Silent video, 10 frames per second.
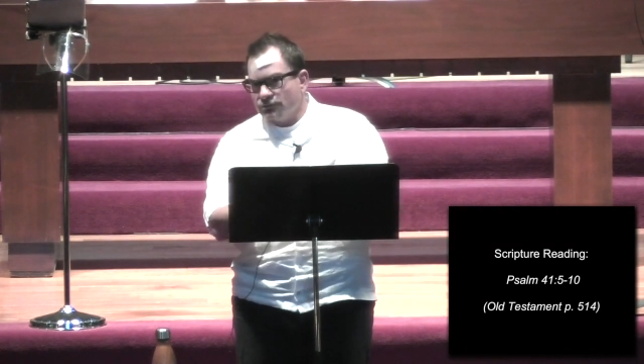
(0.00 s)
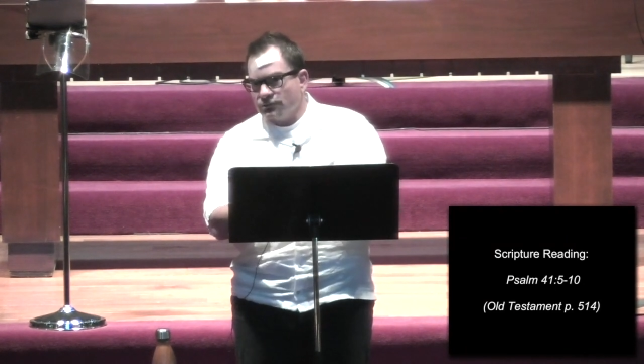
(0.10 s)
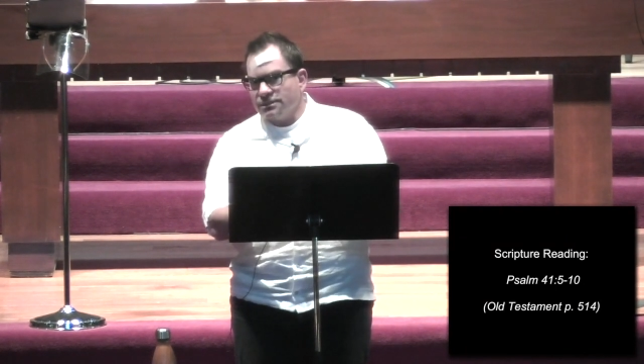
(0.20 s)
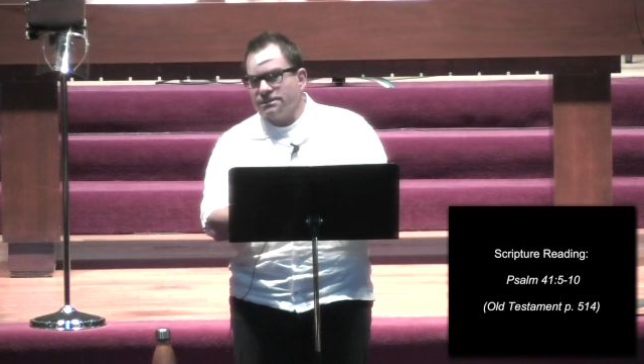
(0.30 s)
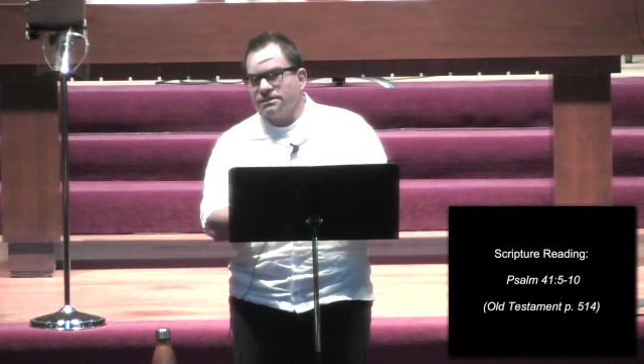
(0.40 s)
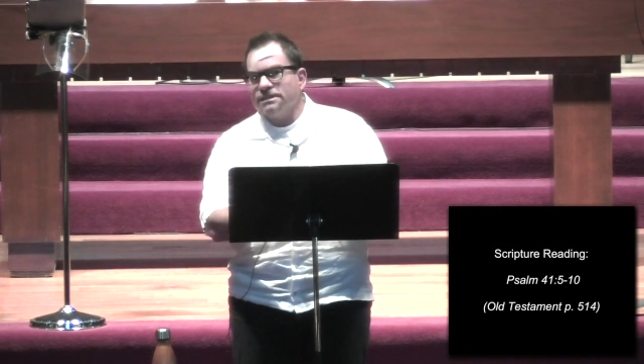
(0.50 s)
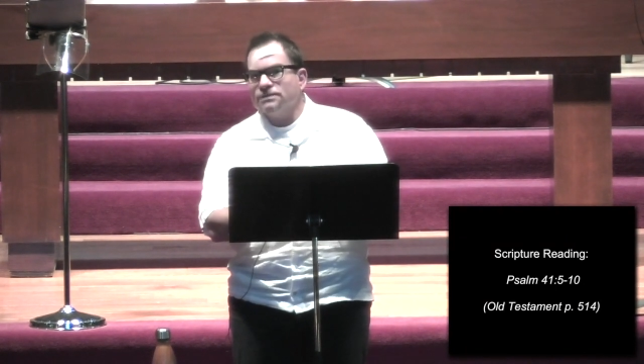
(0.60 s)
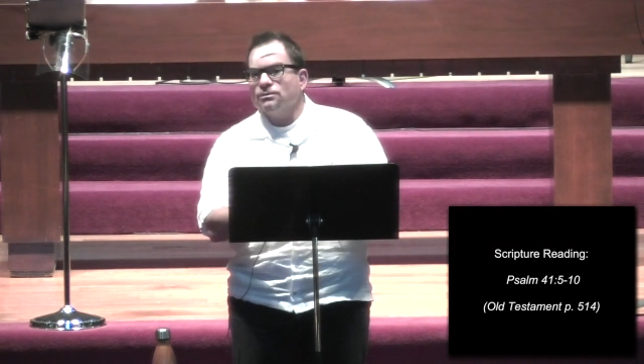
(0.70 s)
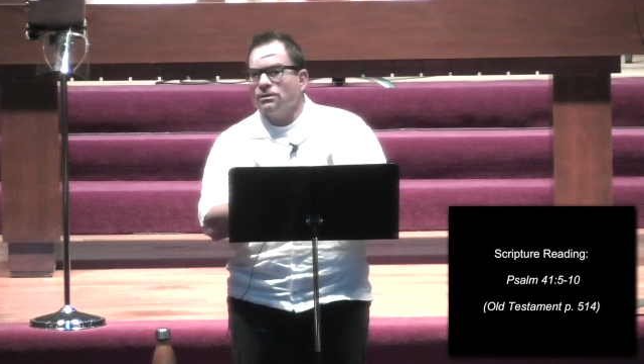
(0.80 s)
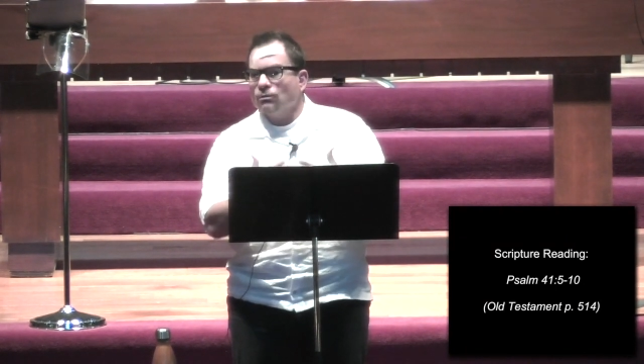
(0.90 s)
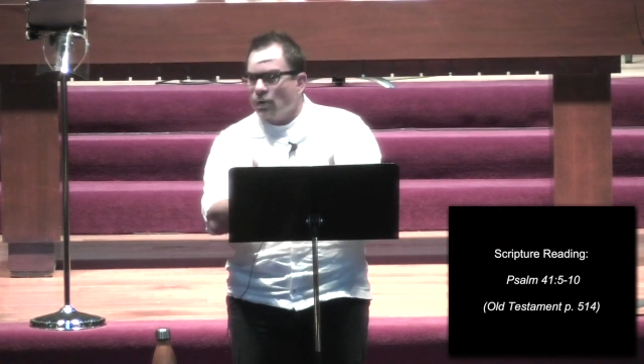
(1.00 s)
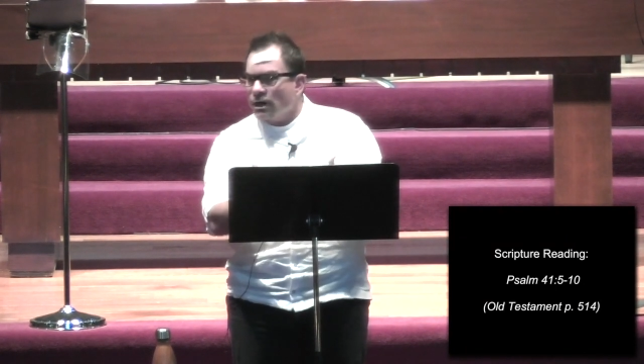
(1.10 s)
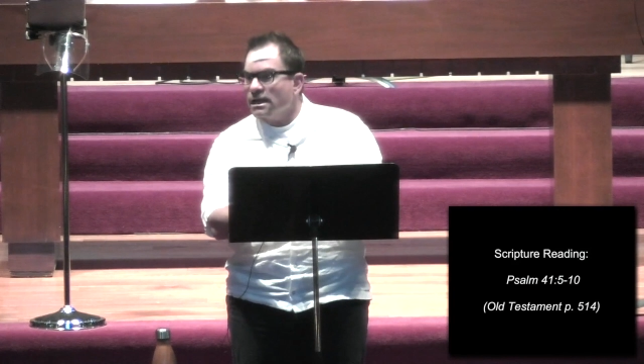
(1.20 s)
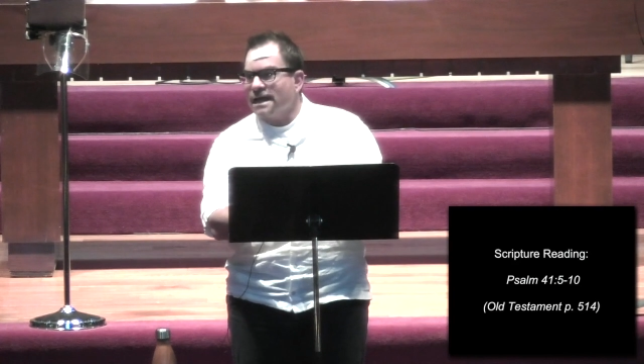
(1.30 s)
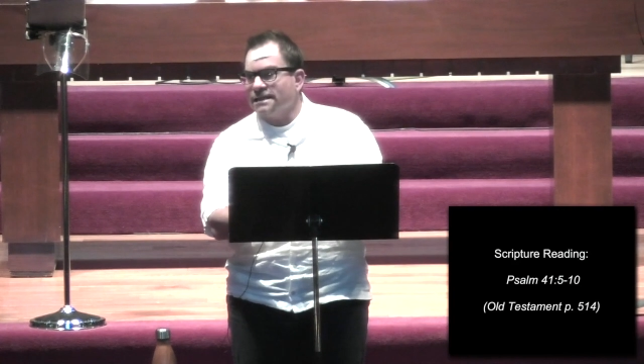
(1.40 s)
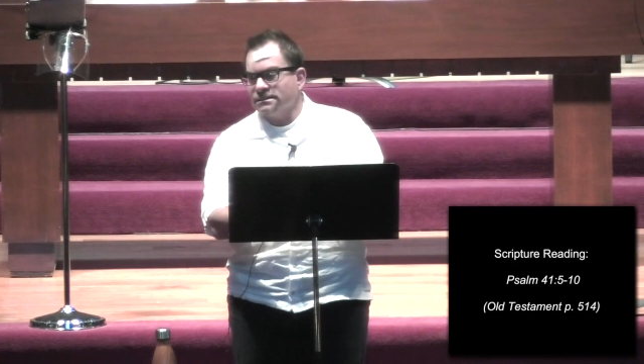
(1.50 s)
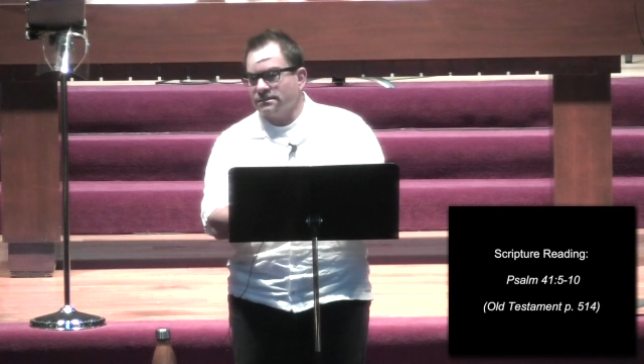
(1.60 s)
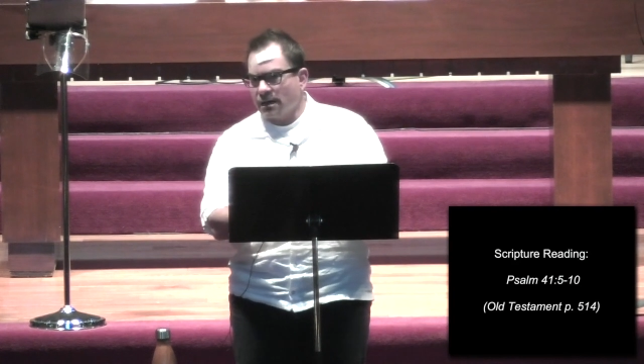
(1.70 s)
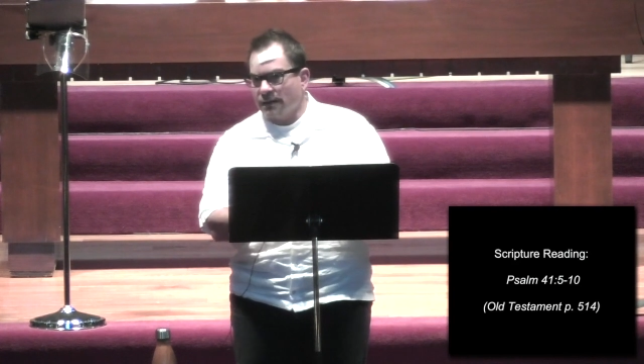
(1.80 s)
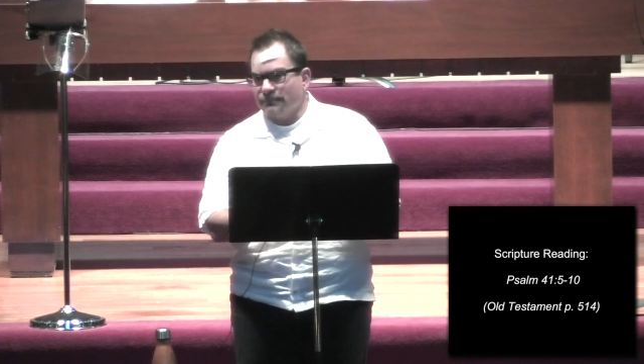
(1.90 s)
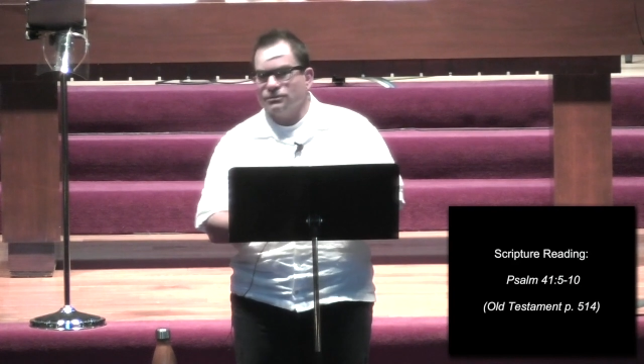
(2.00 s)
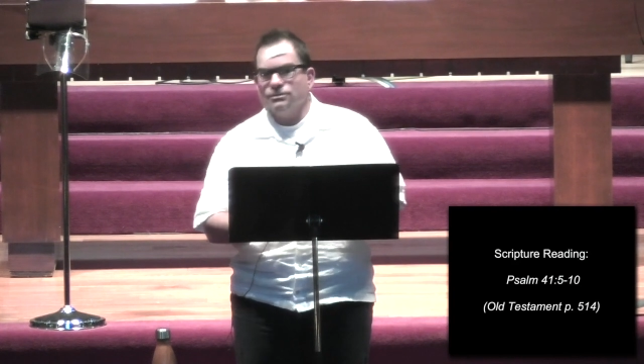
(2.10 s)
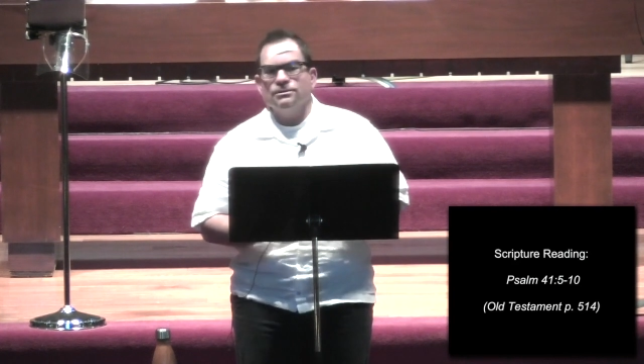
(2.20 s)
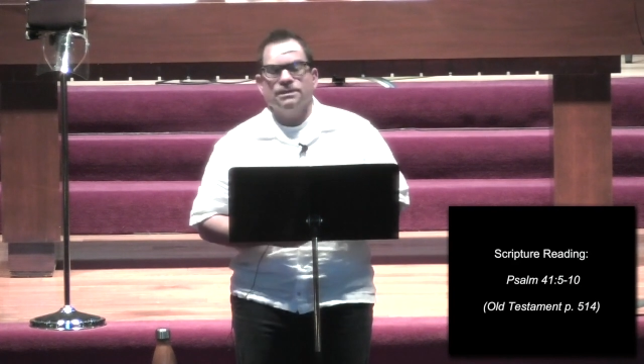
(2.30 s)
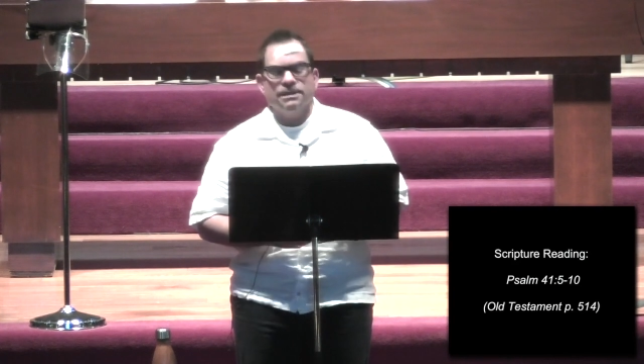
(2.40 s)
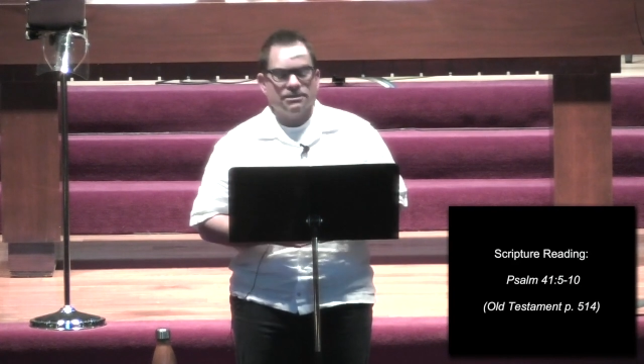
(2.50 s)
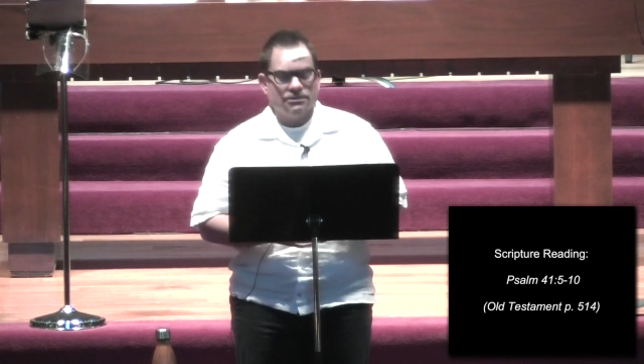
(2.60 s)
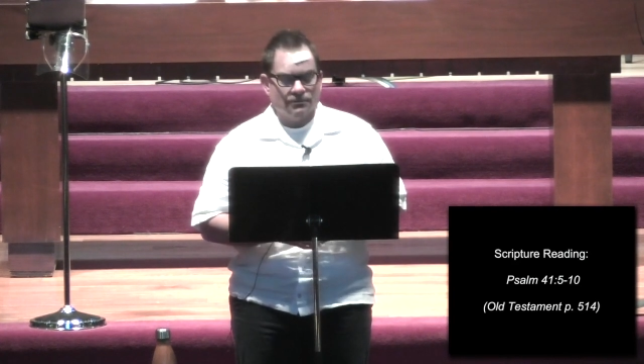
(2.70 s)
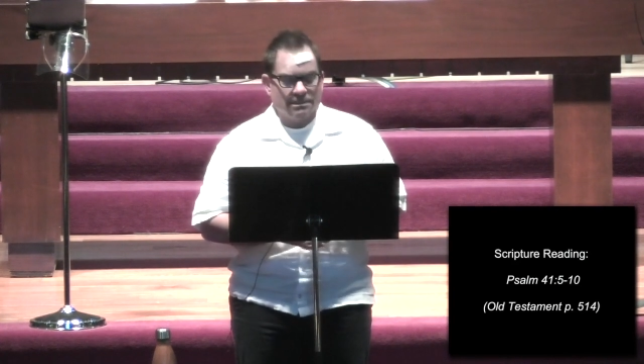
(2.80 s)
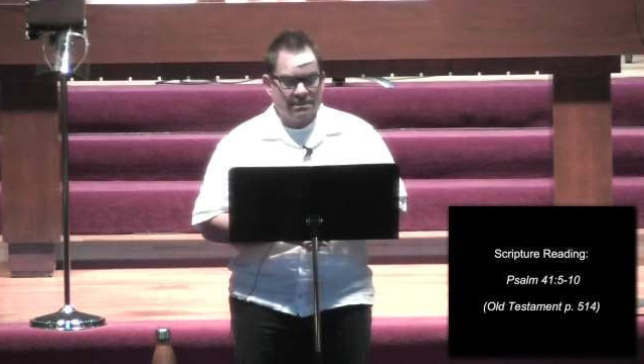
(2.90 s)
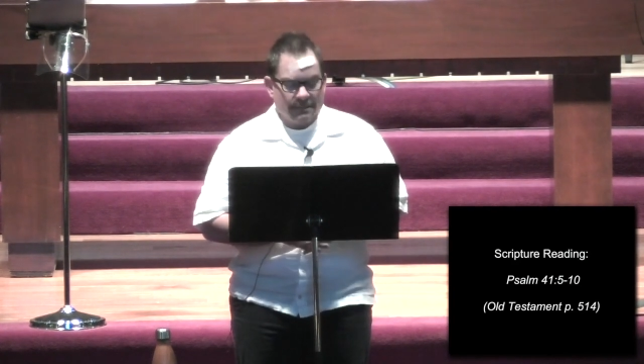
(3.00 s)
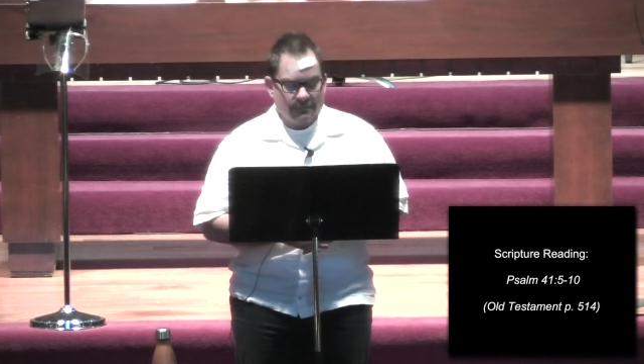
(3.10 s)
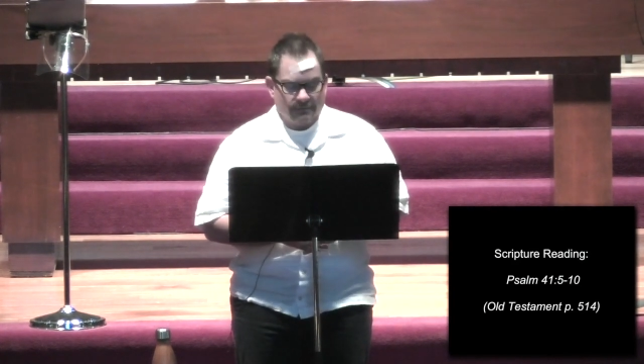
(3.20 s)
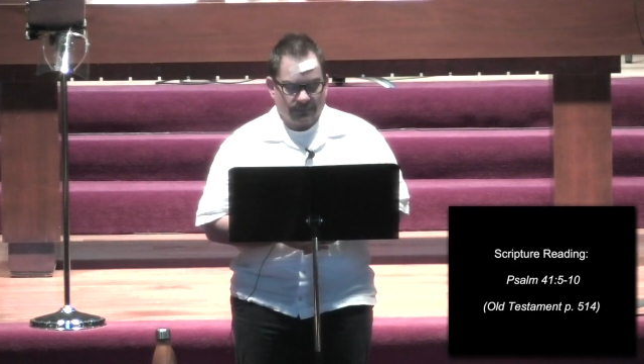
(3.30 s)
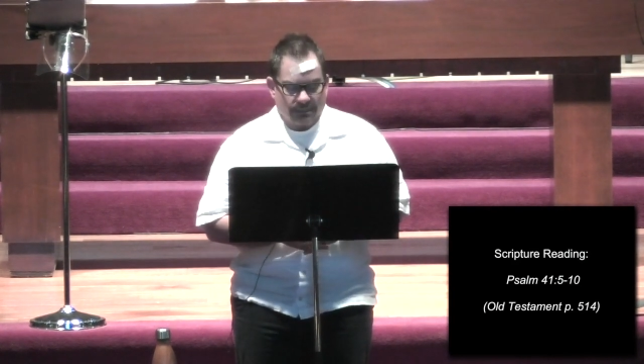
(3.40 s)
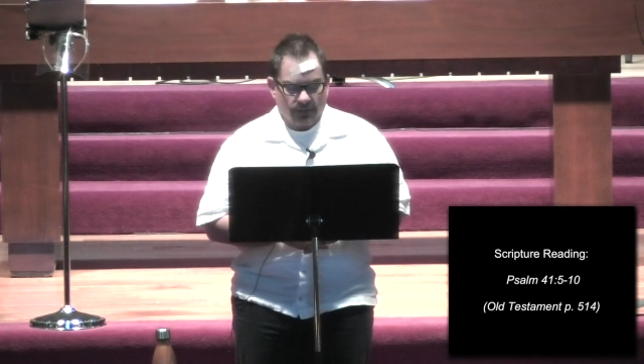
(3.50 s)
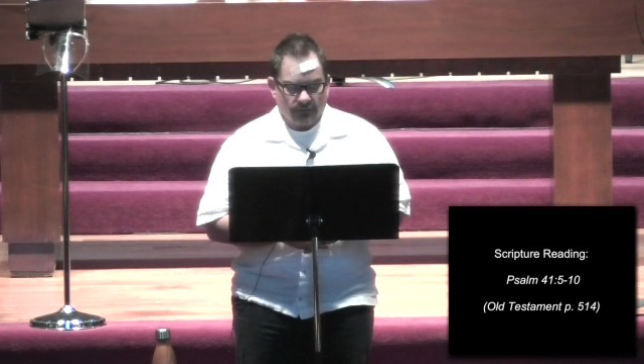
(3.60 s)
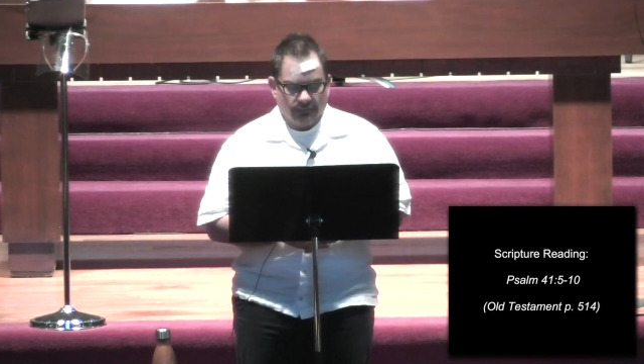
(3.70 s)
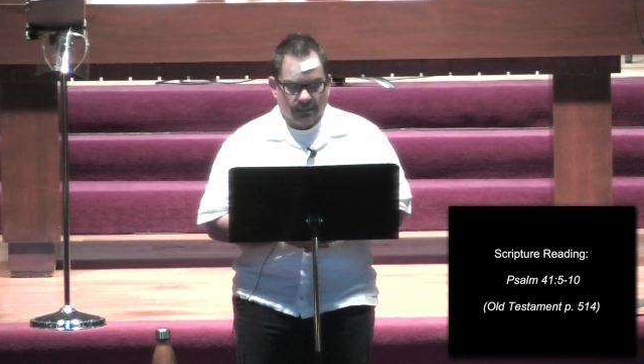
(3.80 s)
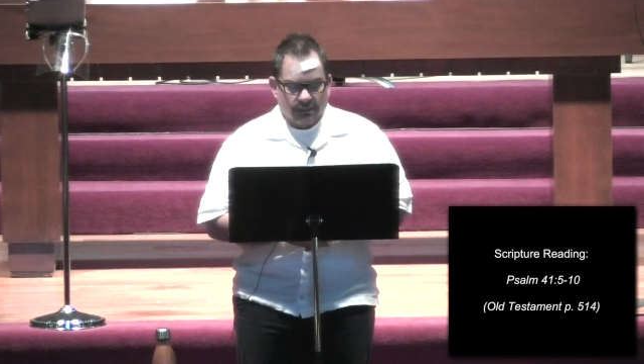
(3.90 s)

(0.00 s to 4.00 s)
Judas this one last opportunity to redeem himself,